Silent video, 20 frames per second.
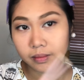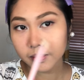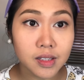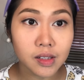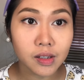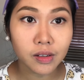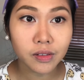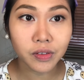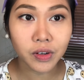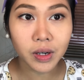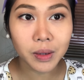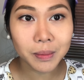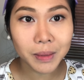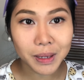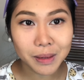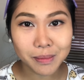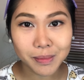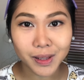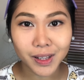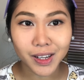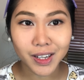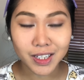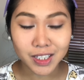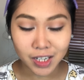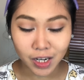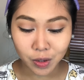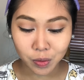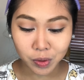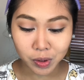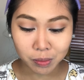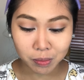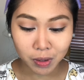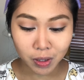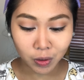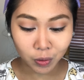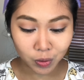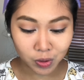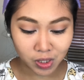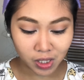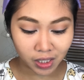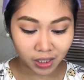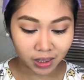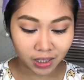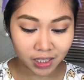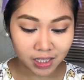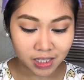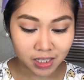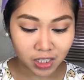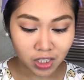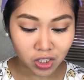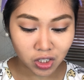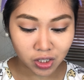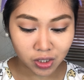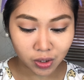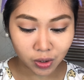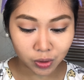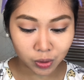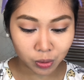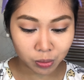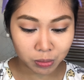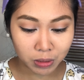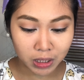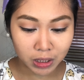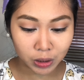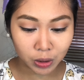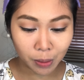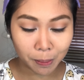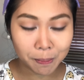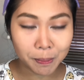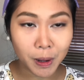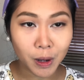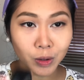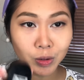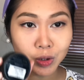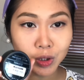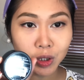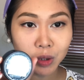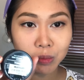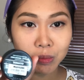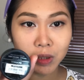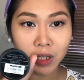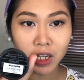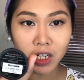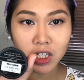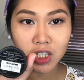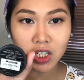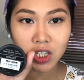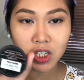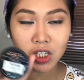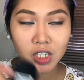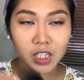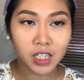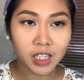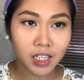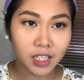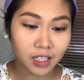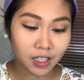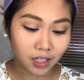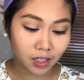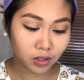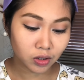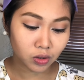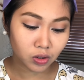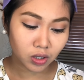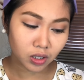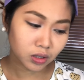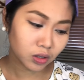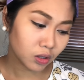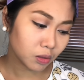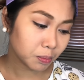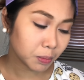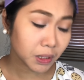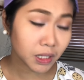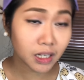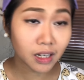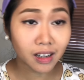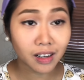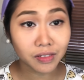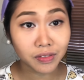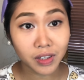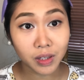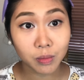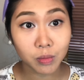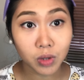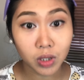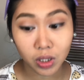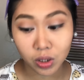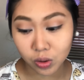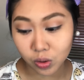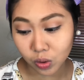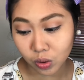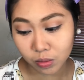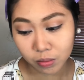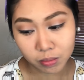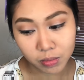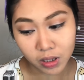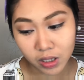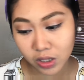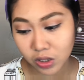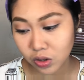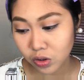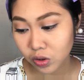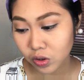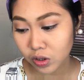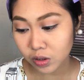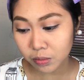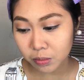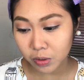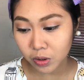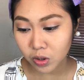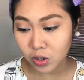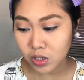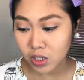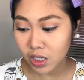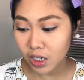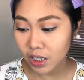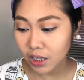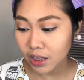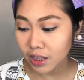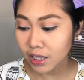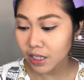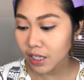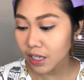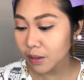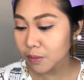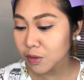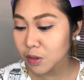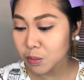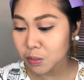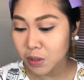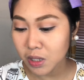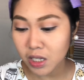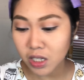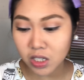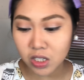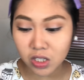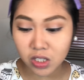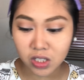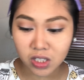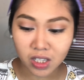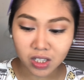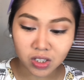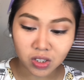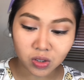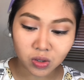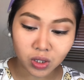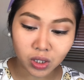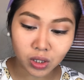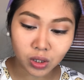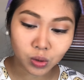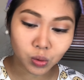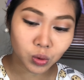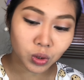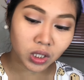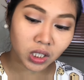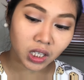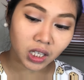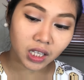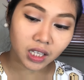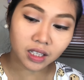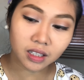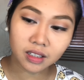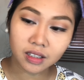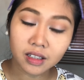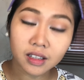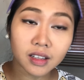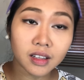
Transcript: So for my blush, I will be using this Niche the Tomato Powder Blush. Ito ang pinaka-favorite kong blush one because it gives me just natural looking.